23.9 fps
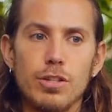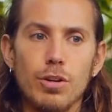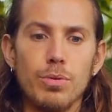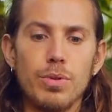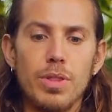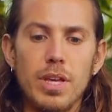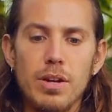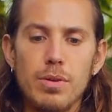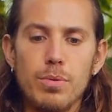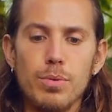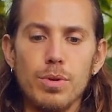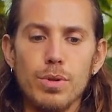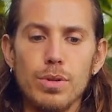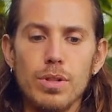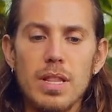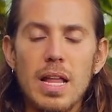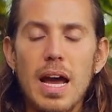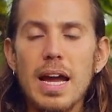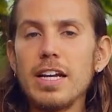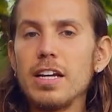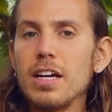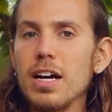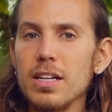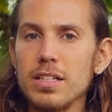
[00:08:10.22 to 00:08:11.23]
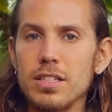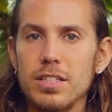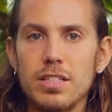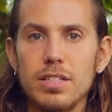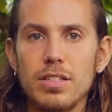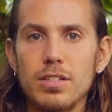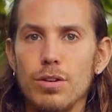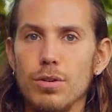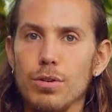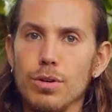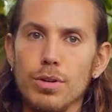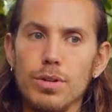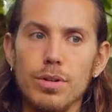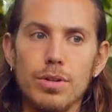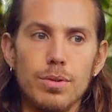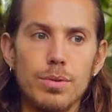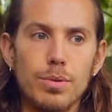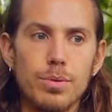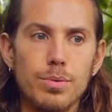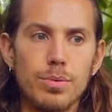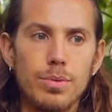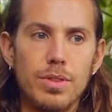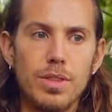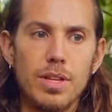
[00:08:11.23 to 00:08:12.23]
they will like us,
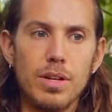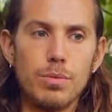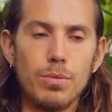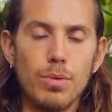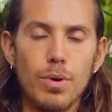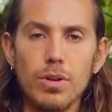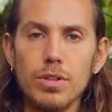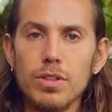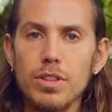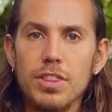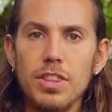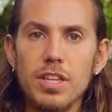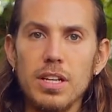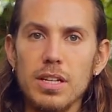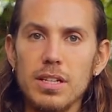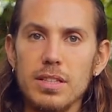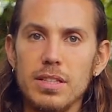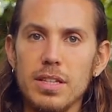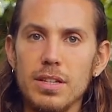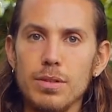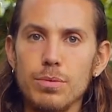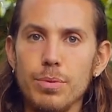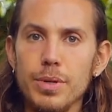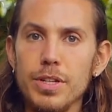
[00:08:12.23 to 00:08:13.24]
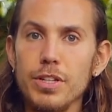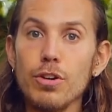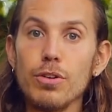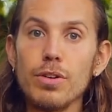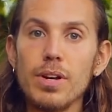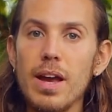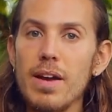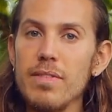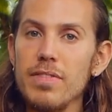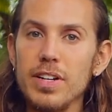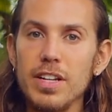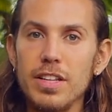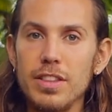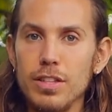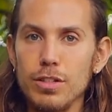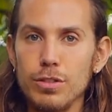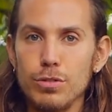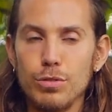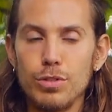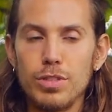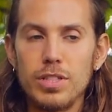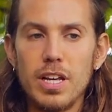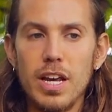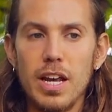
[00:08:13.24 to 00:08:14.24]
or they won't think that we don't have anything
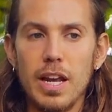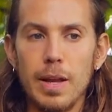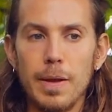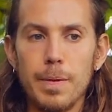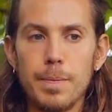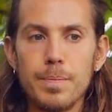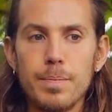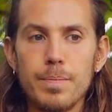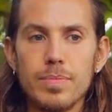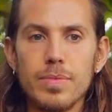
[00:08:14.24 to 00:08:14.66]
to say.